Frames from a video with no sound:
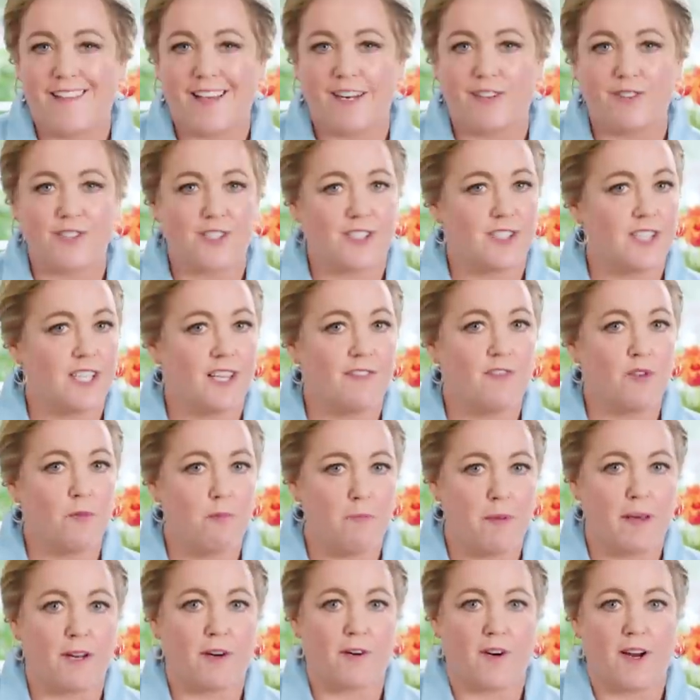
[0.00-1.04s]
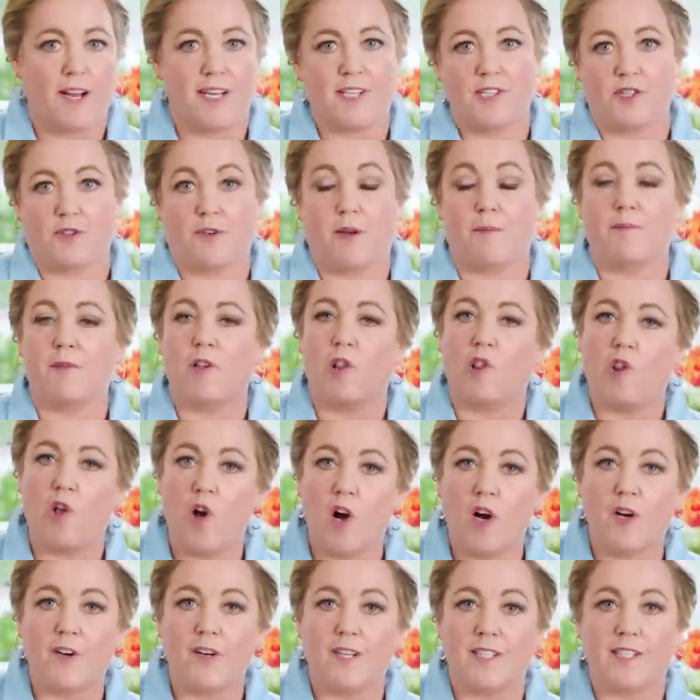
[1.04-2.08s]
That'll just give you better ice cream. The
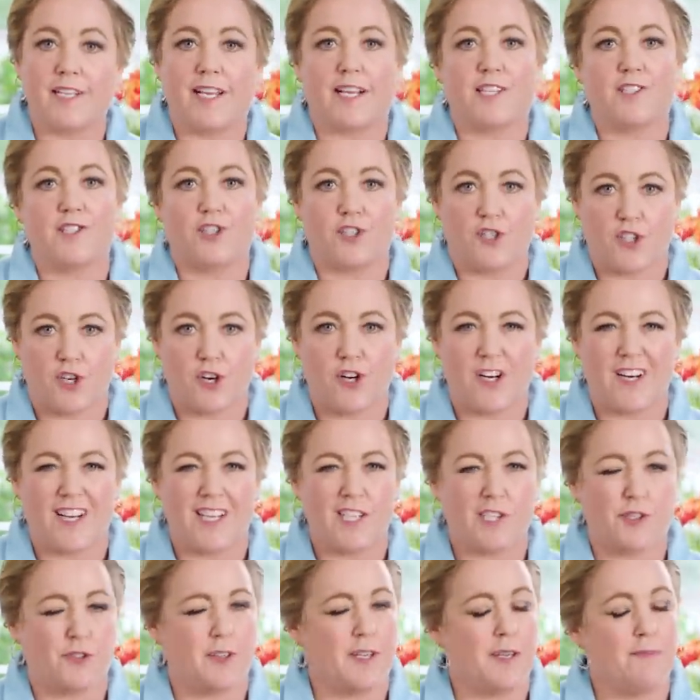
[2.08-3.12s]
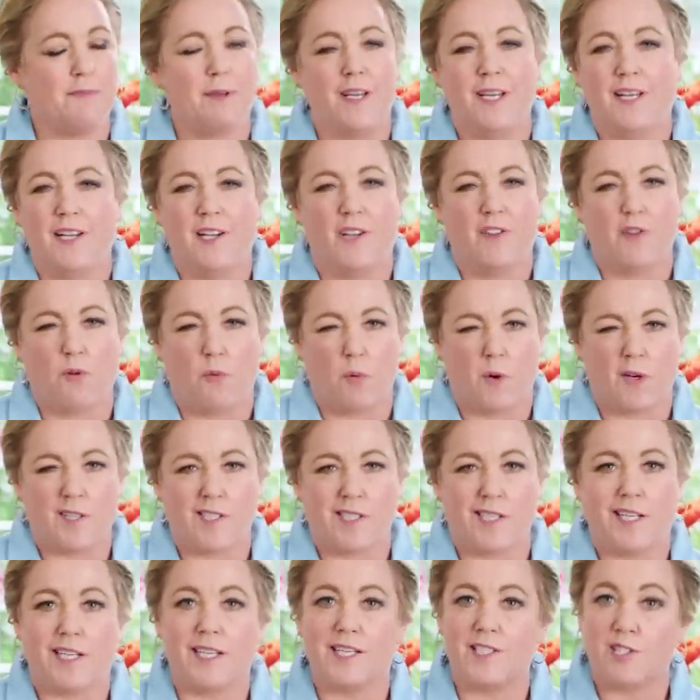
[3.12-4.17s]
longer it takes to churn ice cream, the
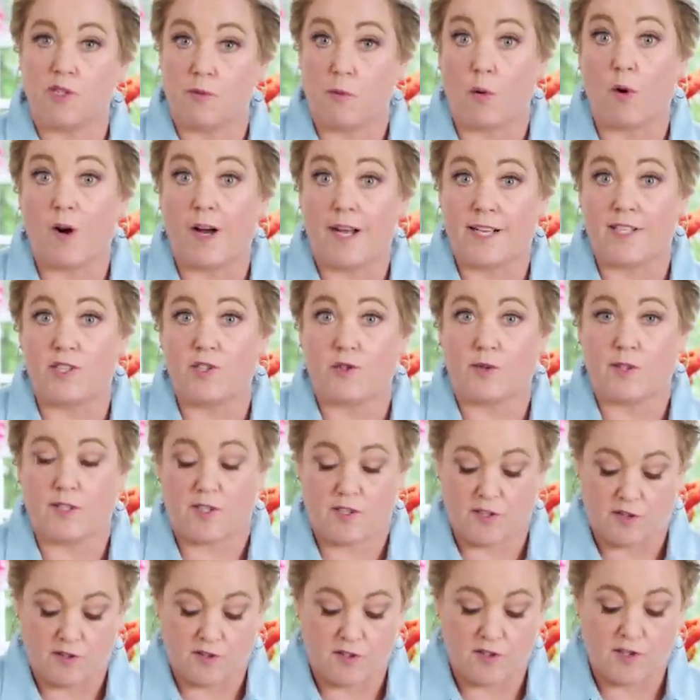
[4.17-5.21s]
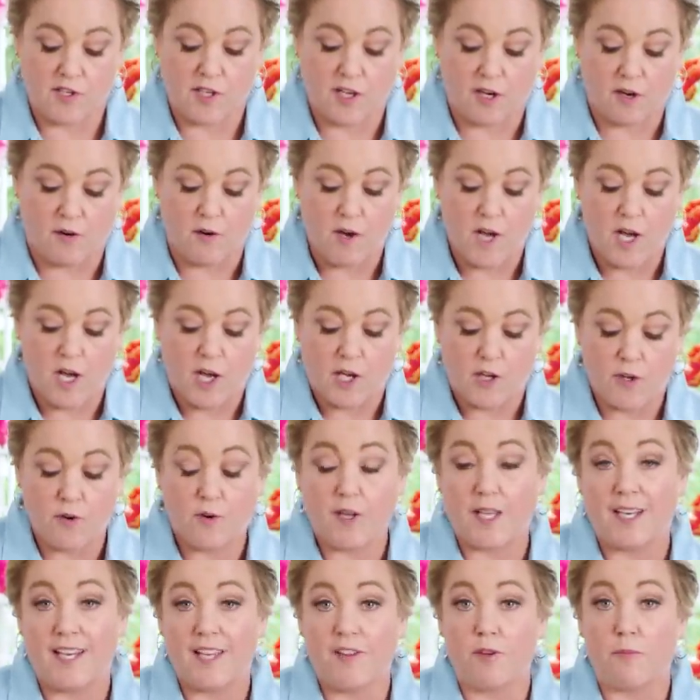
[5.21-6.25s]
worse it is, the more ice crystals. So you
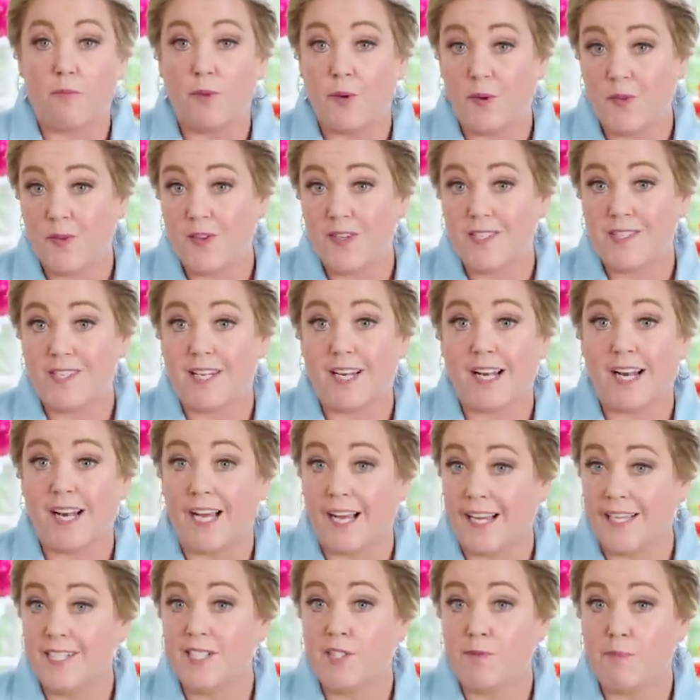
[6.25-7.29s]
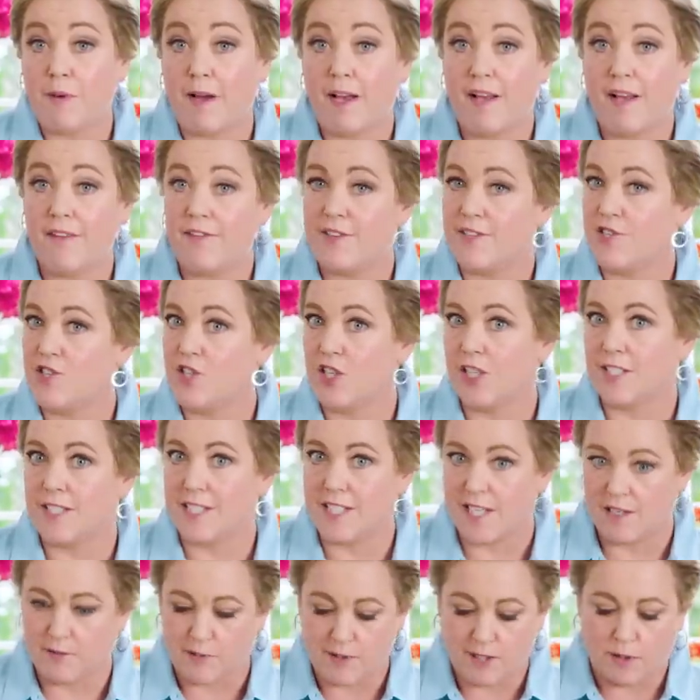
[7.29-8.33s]
can either put this in an ice bath and chill it
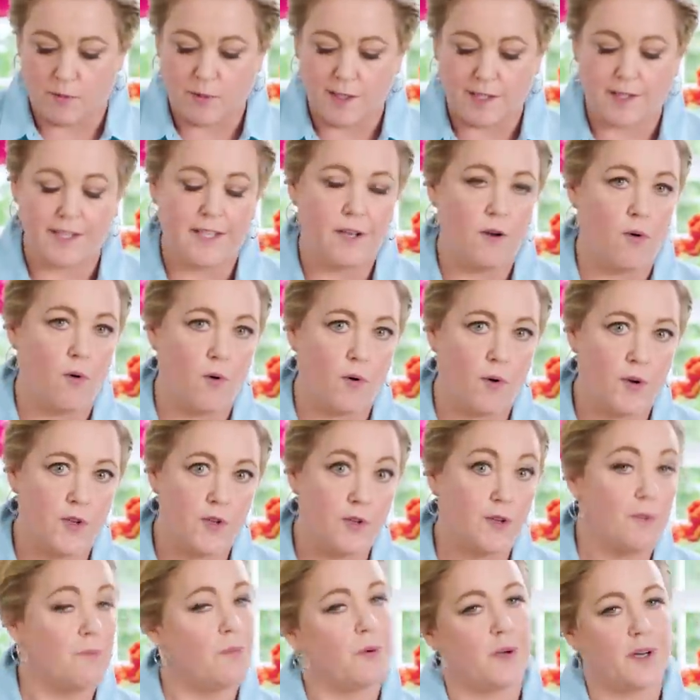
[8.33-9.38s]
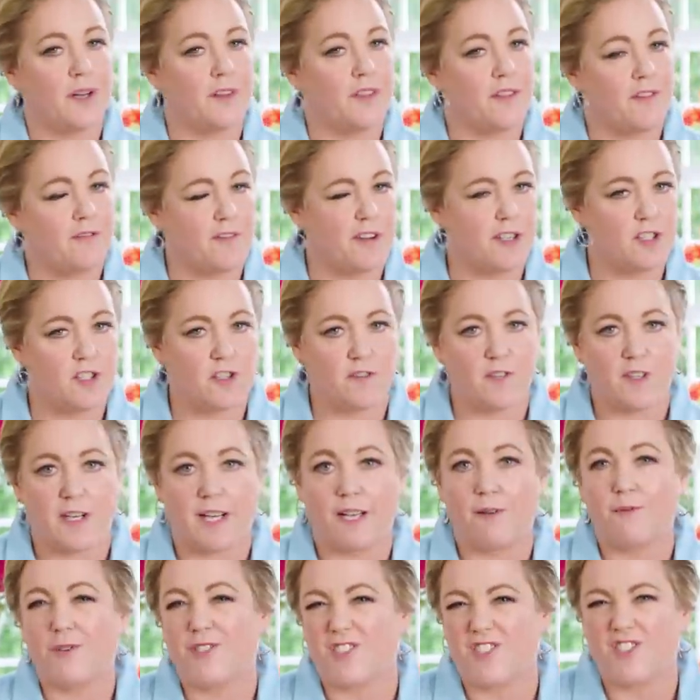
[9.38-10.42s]
down really quickly, or you can put it in the fridge
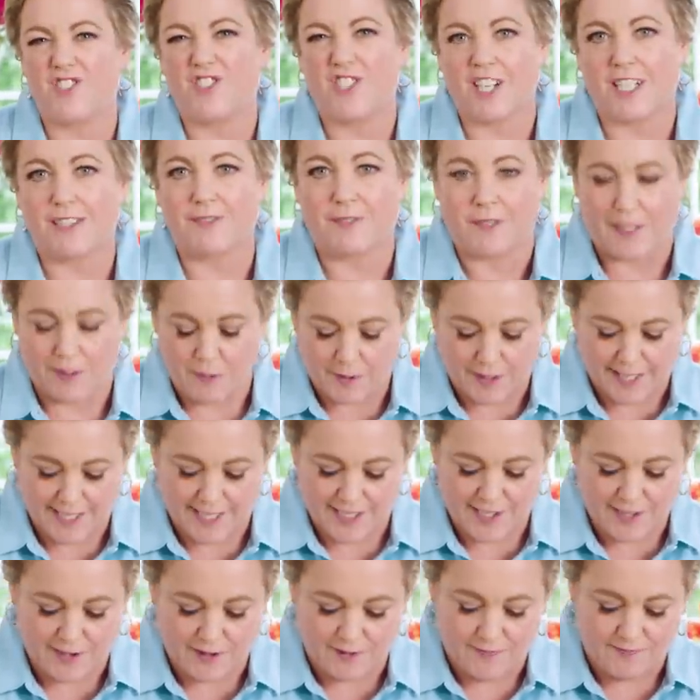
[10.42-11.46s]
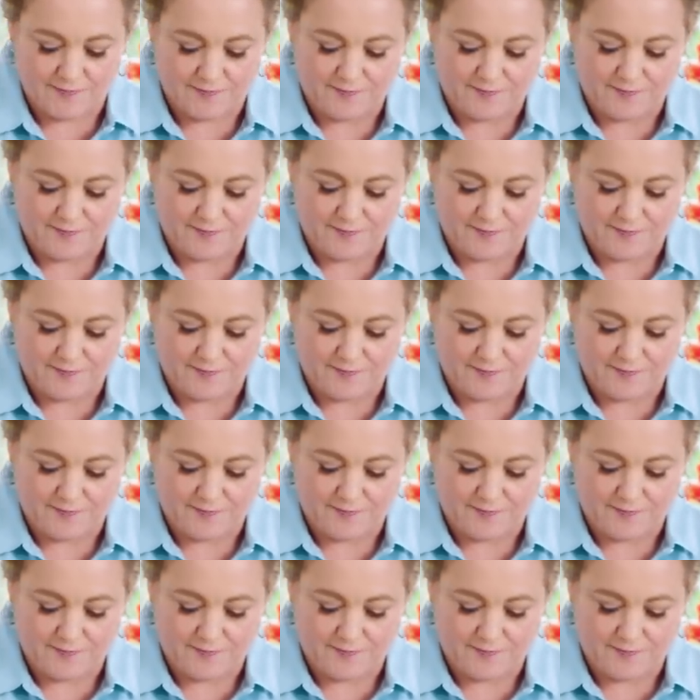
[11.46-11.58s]
overnight, which is generally what I do.